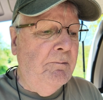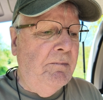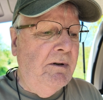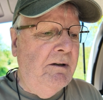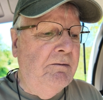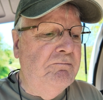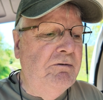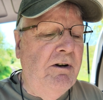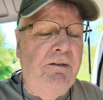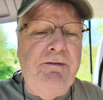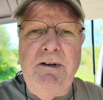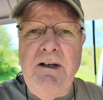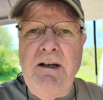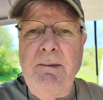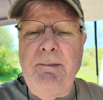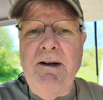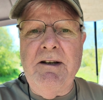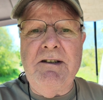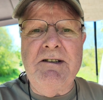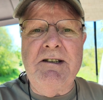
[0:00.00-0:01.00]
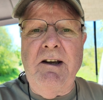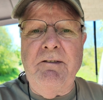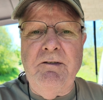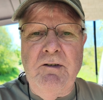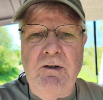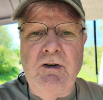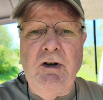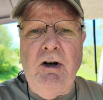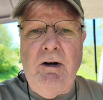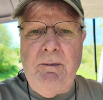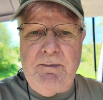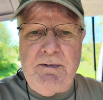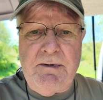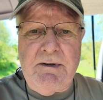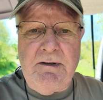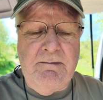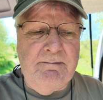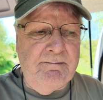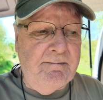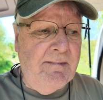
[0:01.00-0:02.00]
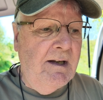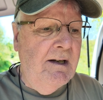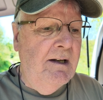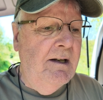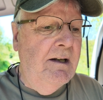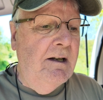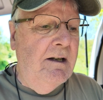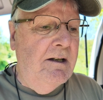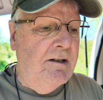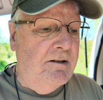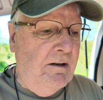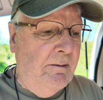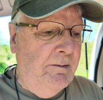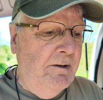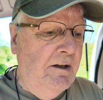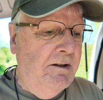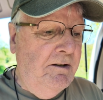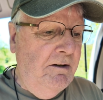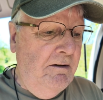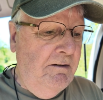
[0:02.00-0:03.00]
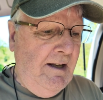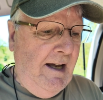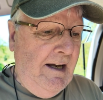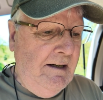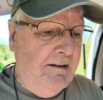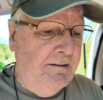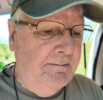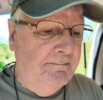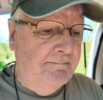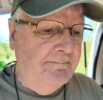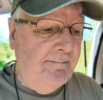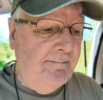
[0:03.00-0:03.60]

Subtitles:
But roughly about 7 cups. So I'm going to do that.